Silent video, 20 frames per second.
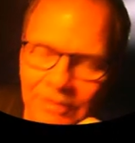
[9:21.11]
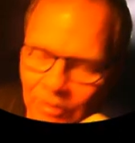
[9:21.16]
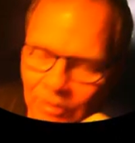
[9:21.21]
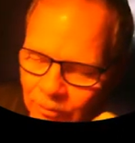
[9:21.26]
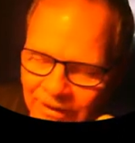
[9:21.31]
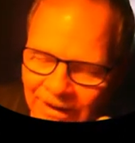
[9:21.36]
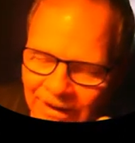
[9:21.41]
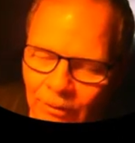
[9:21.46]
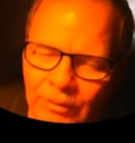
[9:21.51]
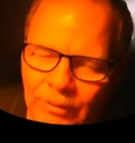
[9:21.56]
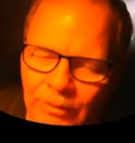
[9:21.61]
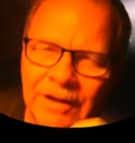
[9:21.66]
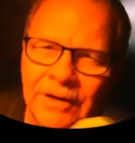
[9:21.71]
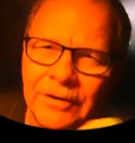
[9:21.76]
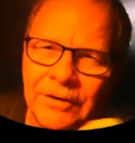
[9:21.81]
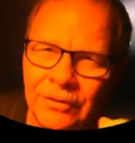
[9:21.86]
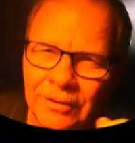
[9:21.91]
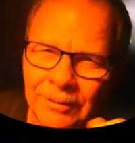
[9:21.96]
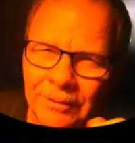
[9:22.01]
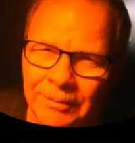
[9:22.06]
But when I went
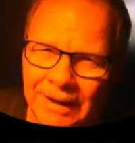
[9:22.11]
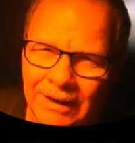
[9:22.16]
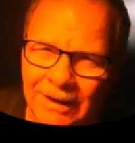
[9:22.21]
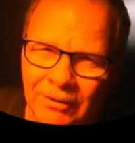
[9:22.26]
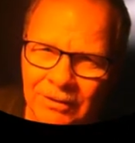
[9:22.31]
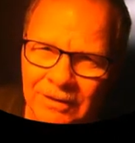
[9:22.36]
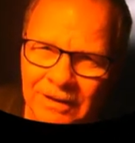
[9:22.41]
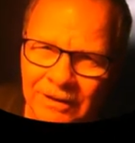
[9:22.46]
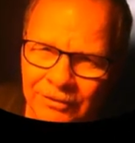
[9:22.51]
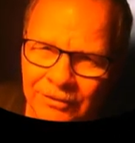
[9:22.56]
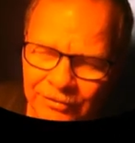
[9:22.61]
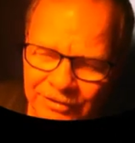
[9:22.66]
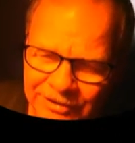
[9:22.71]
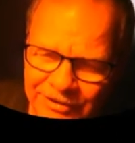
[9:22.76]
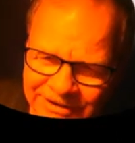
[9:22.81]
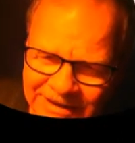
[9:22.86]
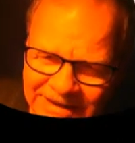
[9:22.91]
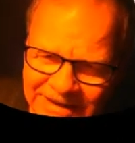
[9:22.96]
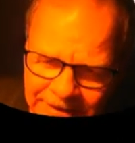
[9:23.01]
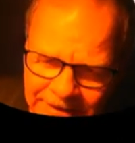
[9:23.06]
under the seat